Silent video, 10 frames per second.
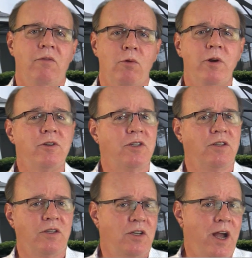Florida is a
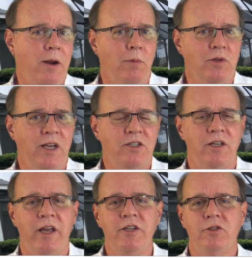desirable
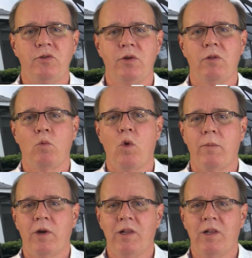destination due to the warmer